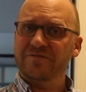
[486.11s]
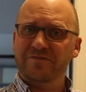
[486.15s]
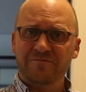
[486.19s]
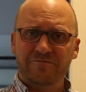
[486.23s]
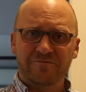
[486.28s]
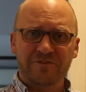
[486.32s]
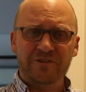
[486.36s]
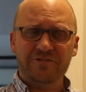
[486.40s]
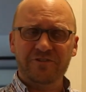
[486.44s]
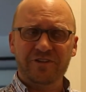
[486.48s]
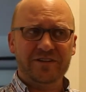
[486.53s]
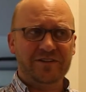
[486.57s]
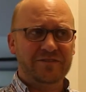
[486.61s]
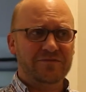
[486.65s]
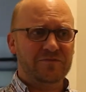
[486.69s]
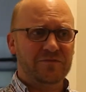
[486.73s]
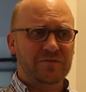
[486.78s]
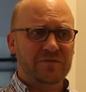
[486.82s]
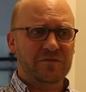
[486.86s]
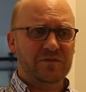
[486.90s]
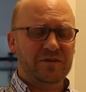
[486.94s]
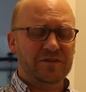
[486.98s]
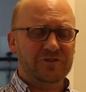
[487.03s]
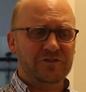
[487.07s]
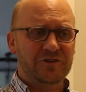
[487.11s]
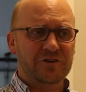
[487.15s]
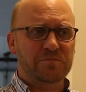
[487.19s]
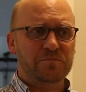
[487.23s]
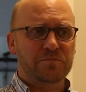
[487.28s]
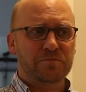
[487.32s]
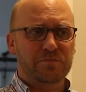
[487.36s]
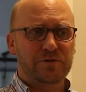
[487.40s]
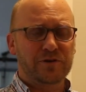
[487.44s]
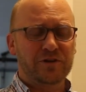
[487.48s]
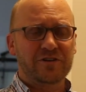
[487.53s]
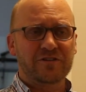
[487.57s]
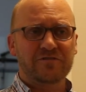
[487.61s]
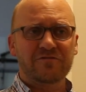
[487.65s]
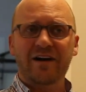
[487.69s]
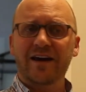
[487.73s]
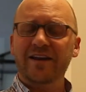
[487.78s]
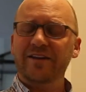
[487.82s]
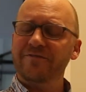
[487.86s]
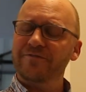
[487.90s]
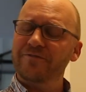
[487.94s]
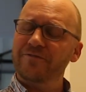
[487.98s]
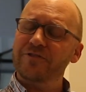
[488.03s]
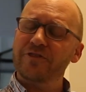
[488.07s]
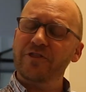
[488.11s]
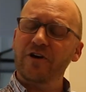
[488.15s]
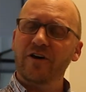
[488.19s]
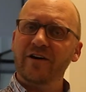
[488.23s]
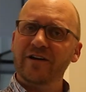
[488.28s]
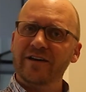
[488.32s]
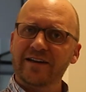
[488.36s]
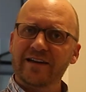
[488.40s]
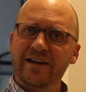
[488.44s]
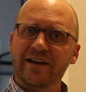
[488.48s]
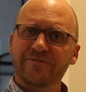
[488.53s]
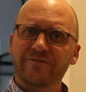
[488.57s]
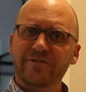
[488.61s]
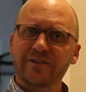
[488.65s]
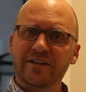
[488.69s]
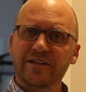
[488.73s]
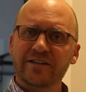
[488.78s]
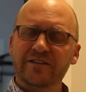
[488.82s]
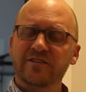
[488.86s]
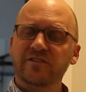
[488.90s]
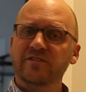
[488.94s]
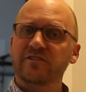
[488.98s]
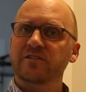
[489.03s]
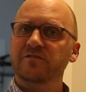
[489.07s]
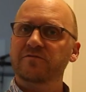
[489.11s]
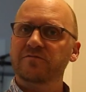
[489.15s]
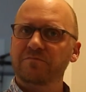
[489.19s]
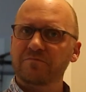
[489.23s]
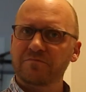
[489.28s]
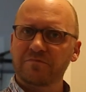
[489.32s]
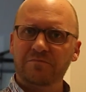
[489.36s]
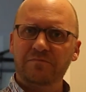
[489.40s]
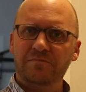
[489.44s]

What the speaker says: really you can put a lot of thought and effort into